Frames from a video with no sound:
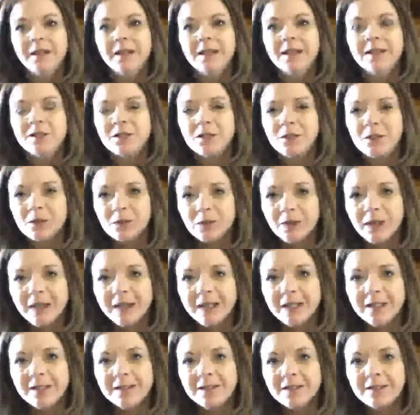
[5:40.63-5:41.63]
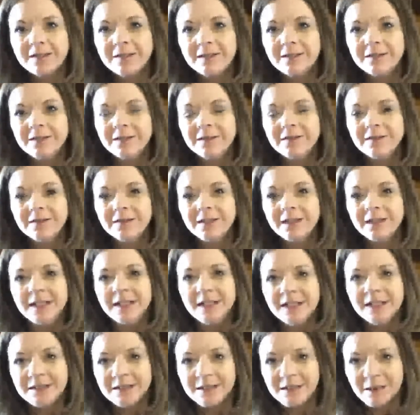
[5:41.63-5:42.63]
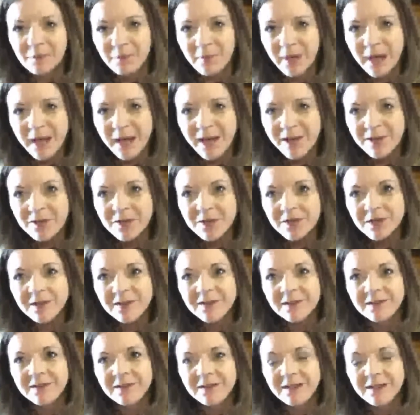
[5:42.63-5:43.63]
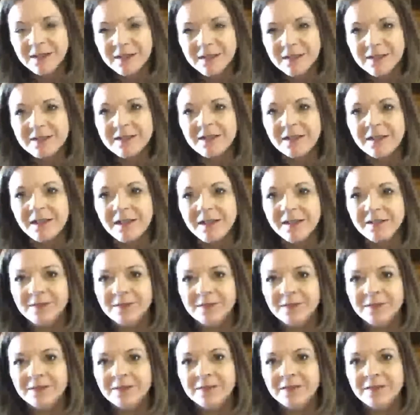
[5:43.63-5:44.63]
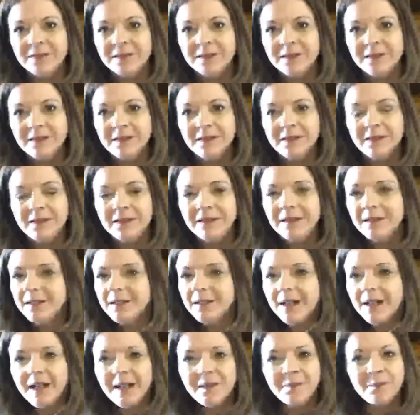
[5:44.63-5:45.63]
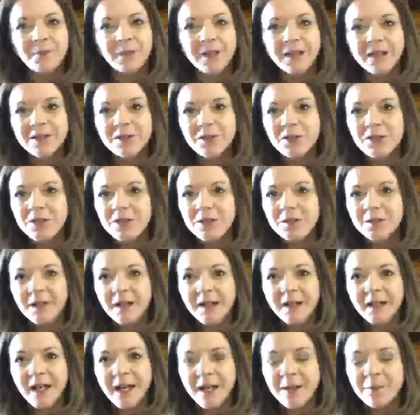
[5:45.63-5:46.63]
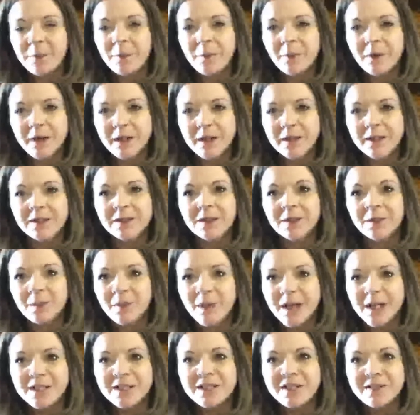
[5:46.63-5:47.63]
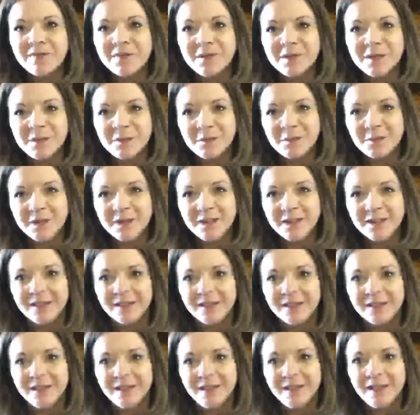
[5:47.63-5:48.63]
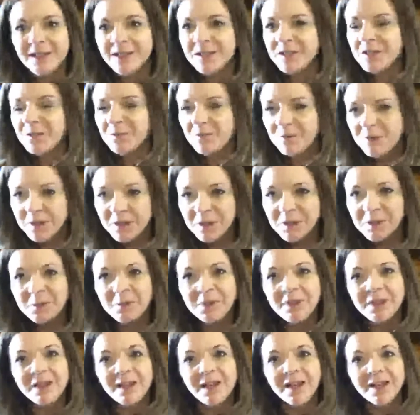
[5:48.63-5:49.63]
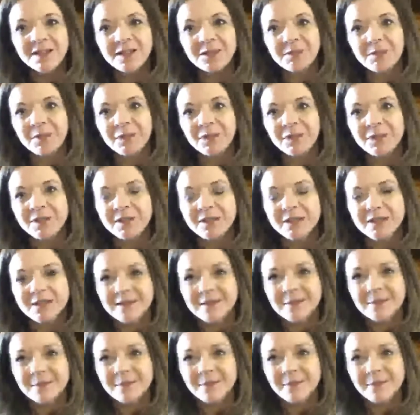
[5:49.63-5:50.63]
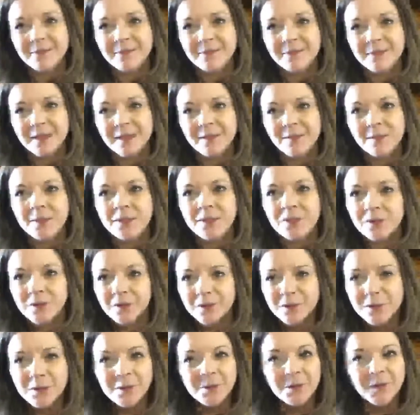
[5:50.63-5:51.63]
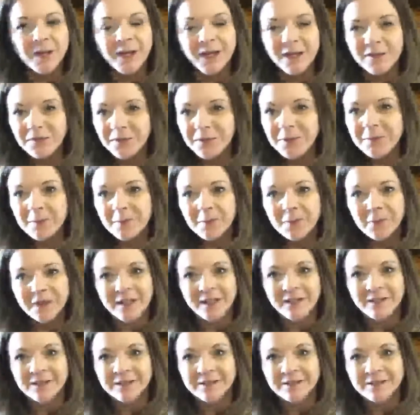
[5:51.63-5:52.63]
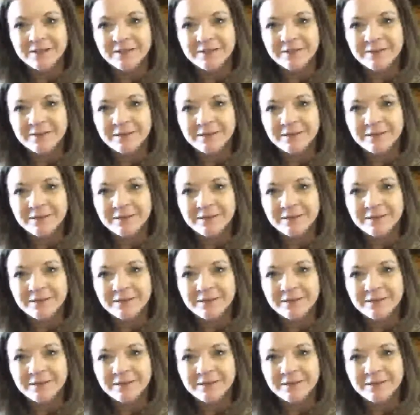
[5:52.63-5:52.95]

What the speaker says: in His grace, in His compassion, and His love. God bless you, and I pray that the rest of this week is filled with God's mercy, which are new every morning.